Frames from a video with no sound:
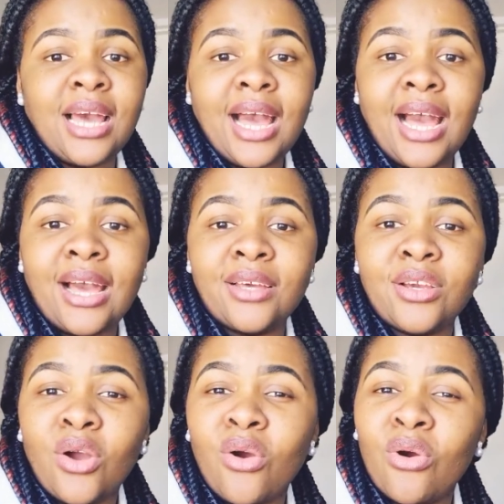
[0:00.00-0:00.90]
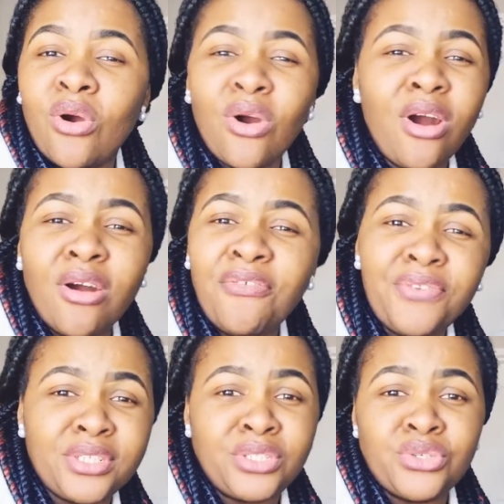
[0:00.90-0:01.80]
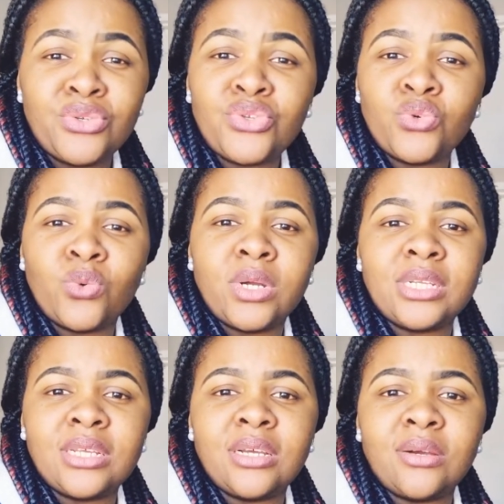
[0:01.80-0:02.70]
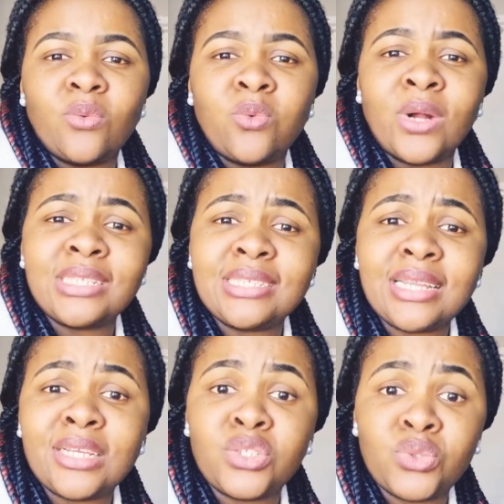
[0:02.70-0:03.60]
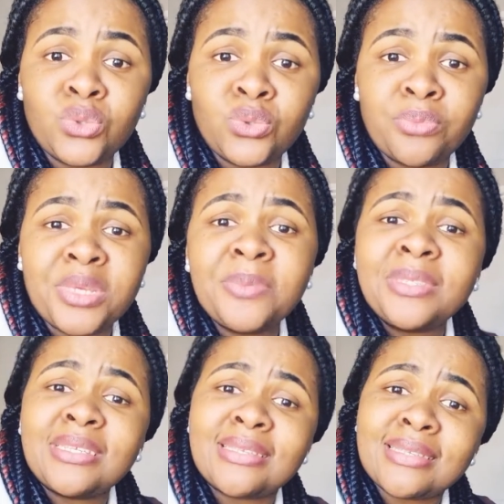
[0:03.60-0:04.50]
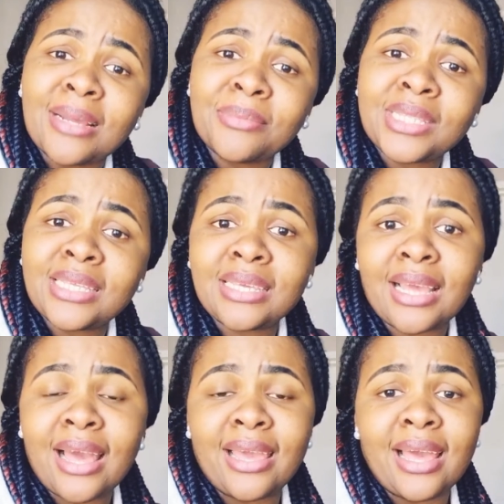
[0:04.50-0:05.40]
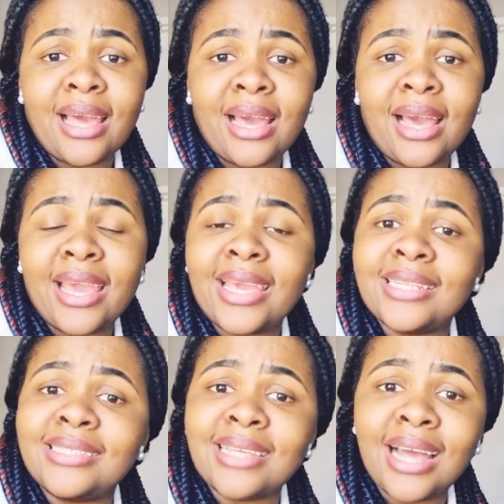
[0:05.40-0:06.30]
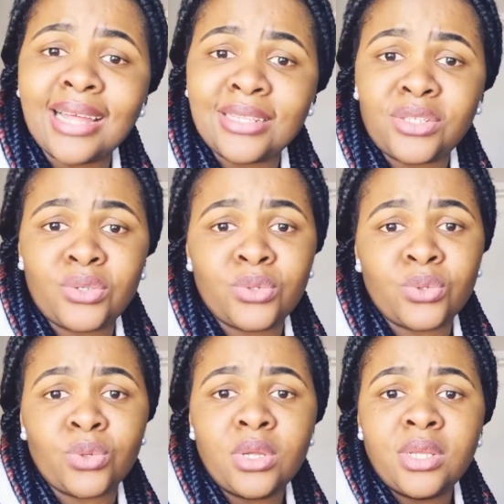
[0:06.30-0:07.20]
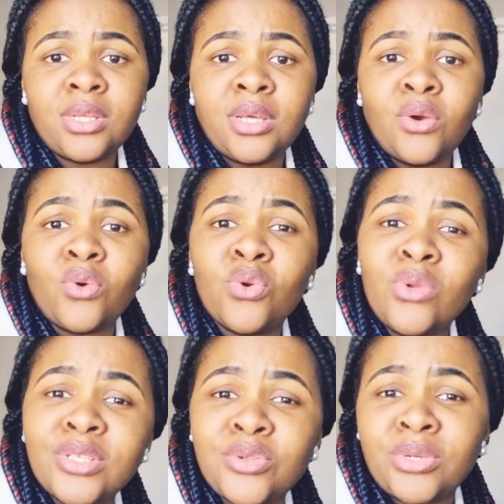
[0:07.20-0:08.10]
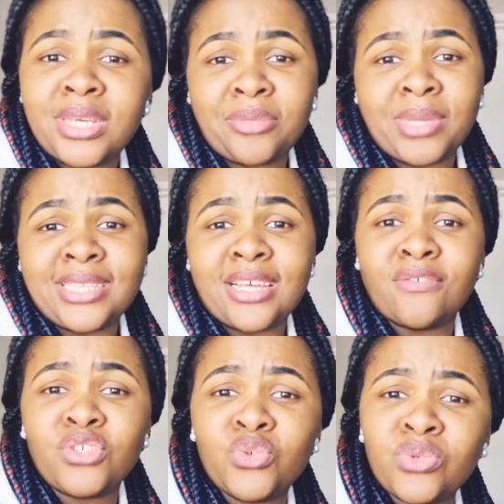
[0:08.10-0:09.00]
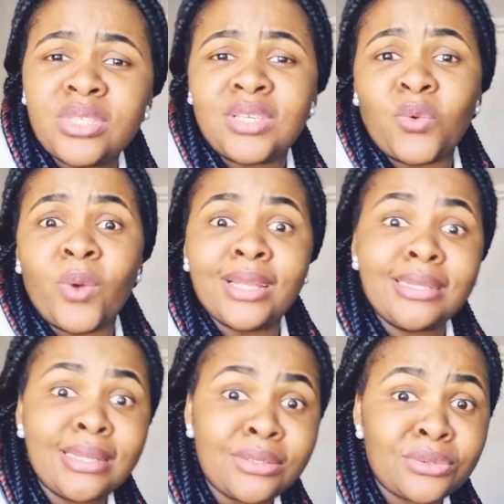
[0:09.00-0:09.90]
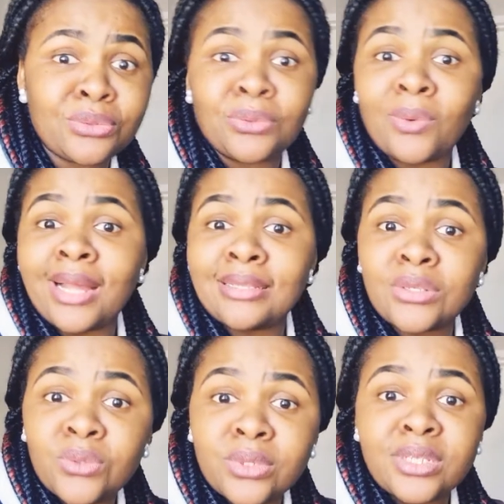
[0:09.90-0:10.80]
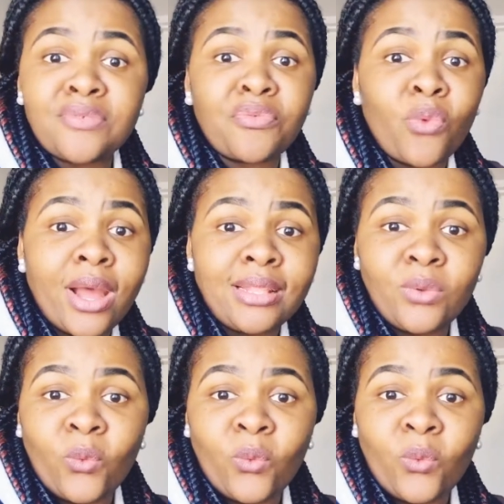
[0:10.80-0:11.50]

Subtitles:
I often used to wonder, what did I do? Maybe there's something I had done, always looking at myself shooting. What did I do? What could have, what?